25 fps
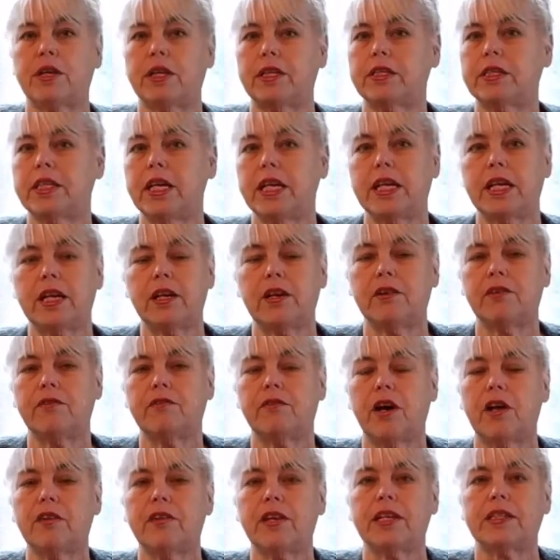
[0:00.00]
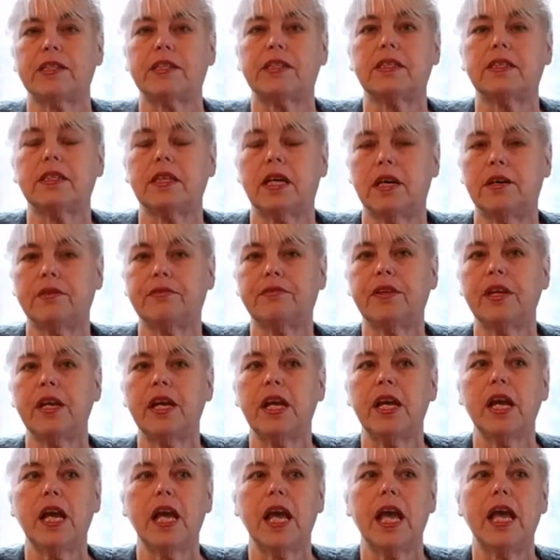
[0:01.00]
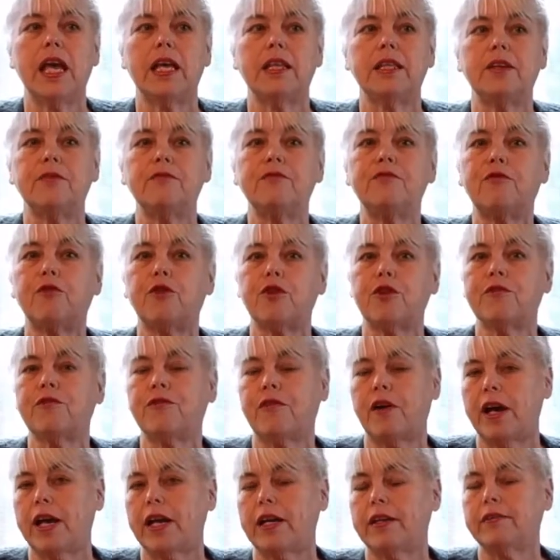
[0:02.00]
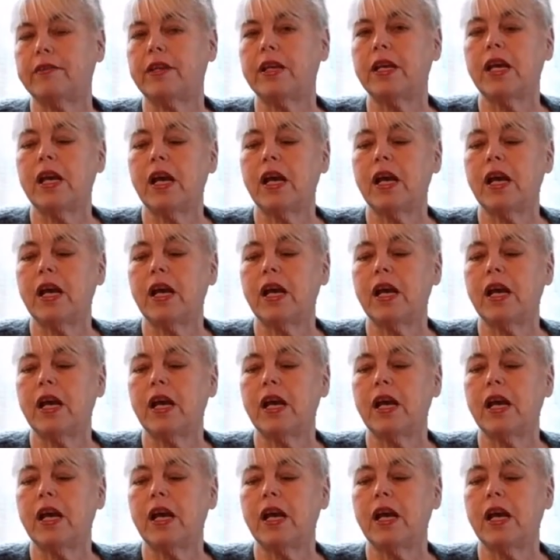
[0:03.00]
and take care of all that stuff, and then fortify it.